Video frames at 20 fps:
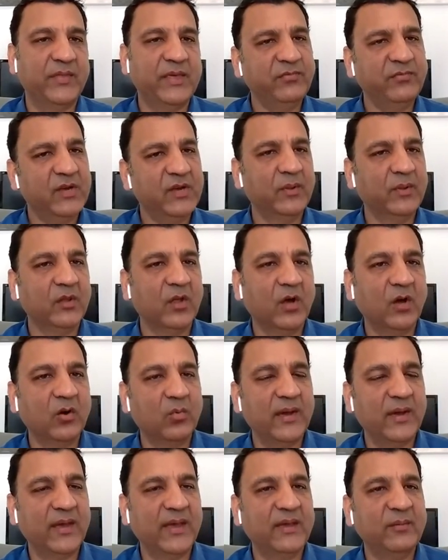They've come a long
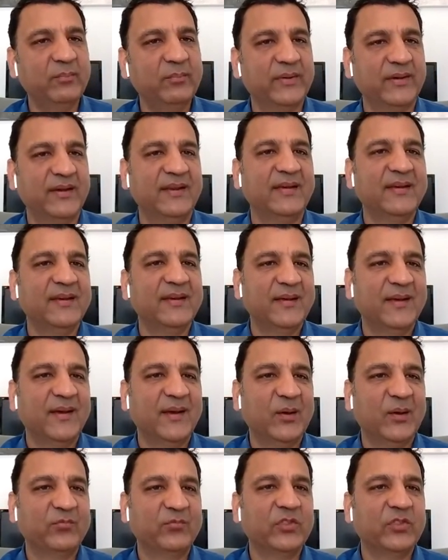way, but
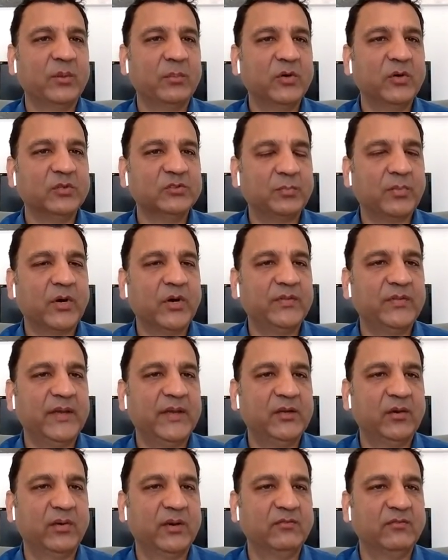for the most part, they
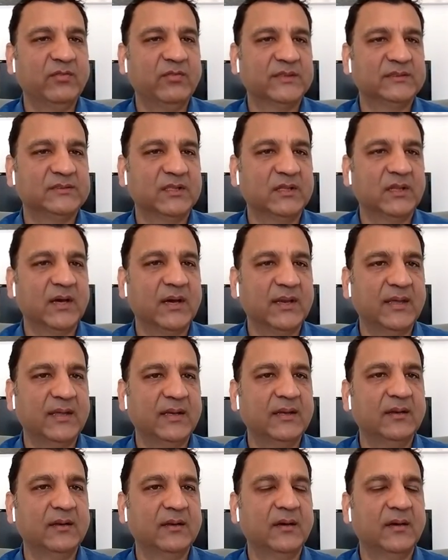don't invest a lot
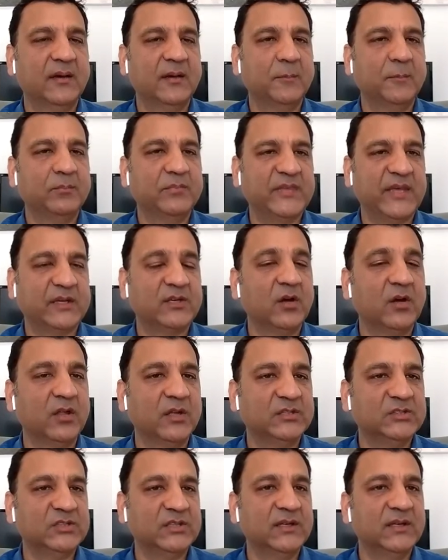in
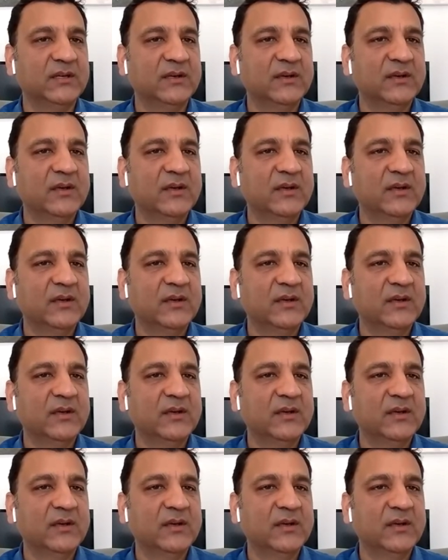technology.